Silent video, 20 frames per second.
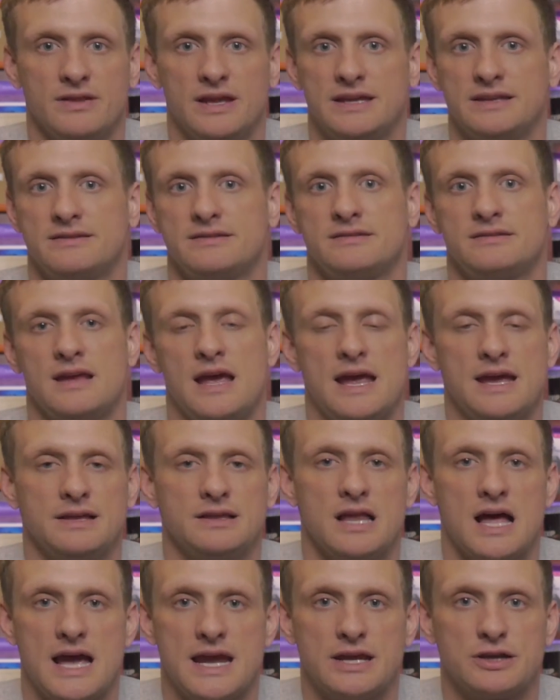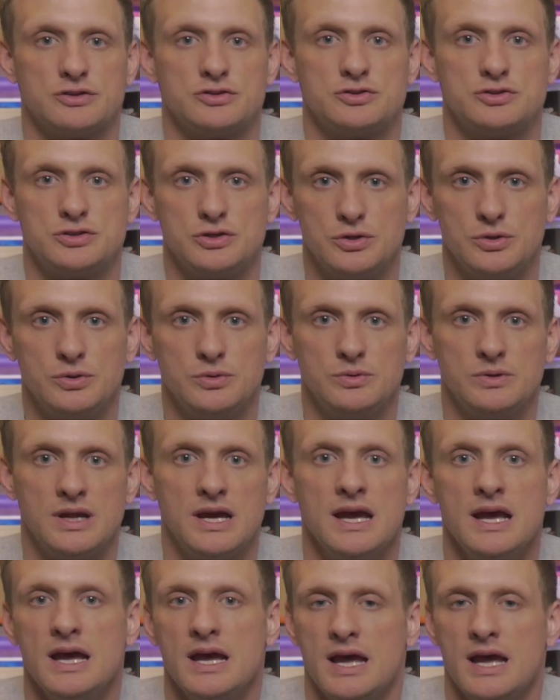let's say, like June